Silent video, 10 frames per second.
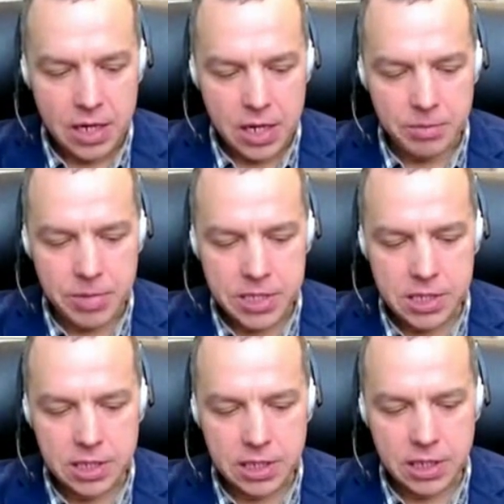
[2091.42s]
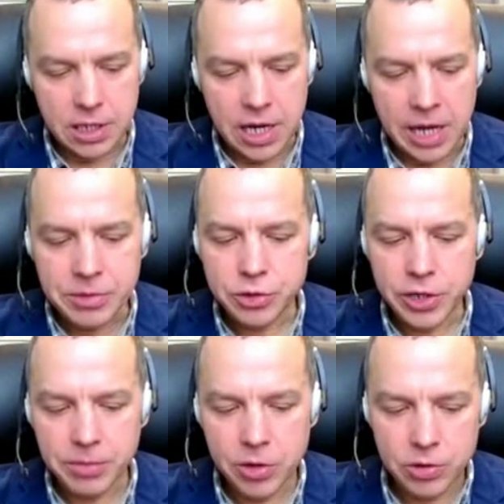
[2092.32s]
uh, but uh, I'm
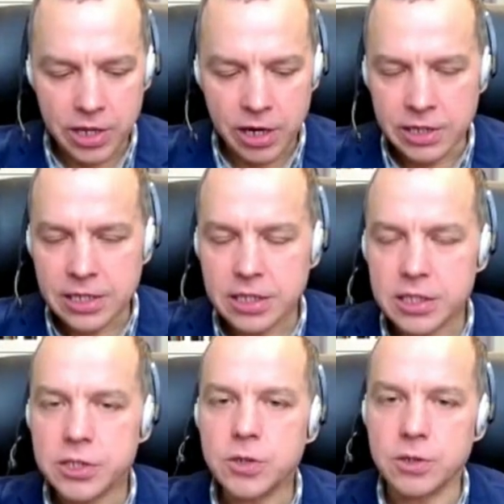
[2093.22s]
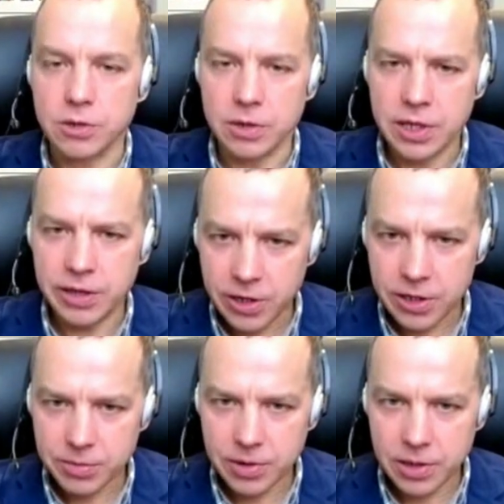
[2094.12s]
talking about Hernando de Soto. Have you
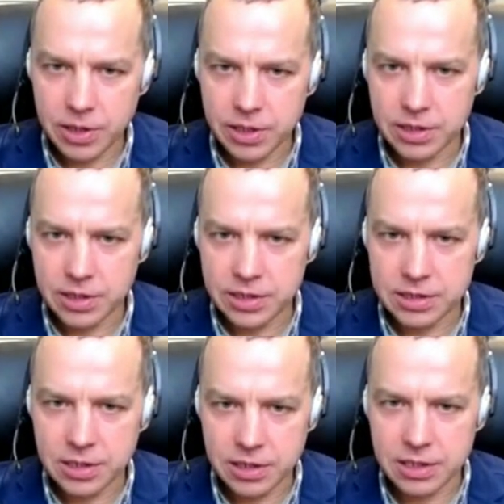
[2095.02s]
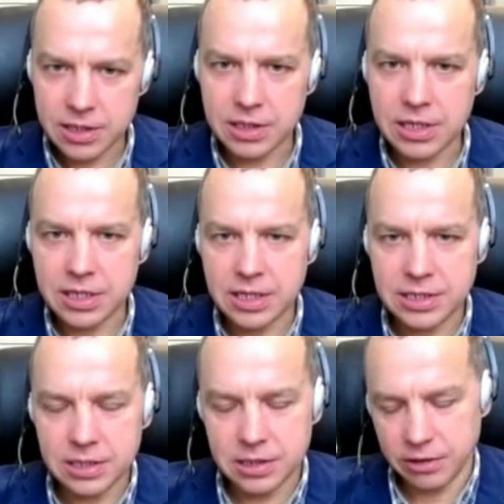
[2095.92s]
heard this? Th th
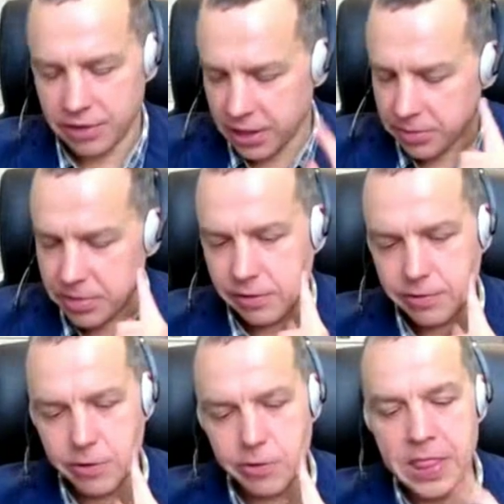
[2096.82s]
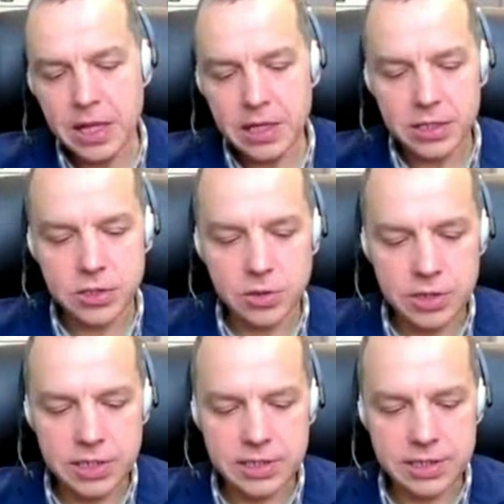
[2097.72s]
does it ring a bell for you? So
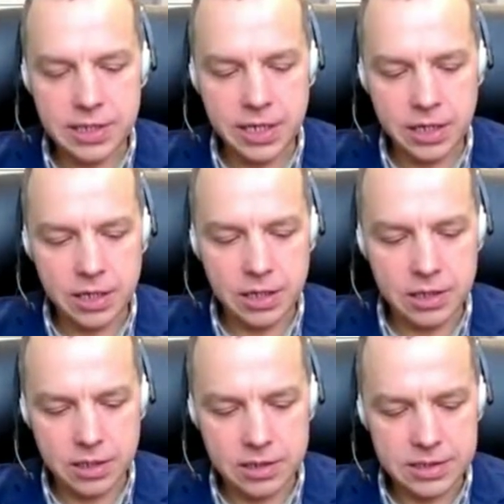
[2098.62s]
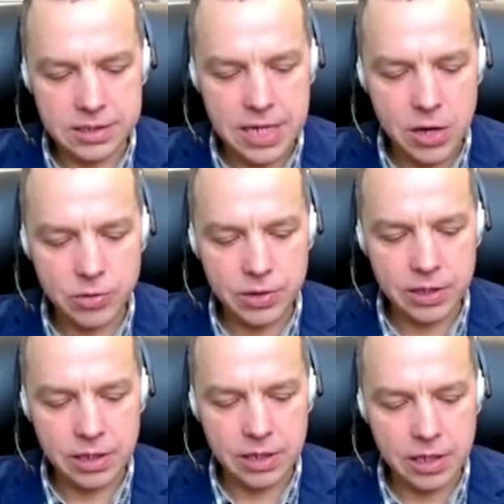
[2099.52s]
this is a, a South
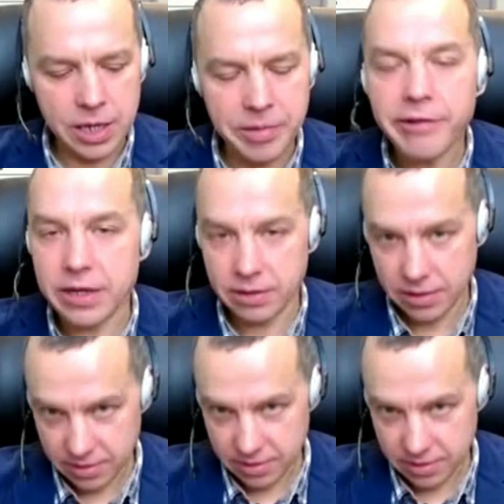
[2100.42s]
American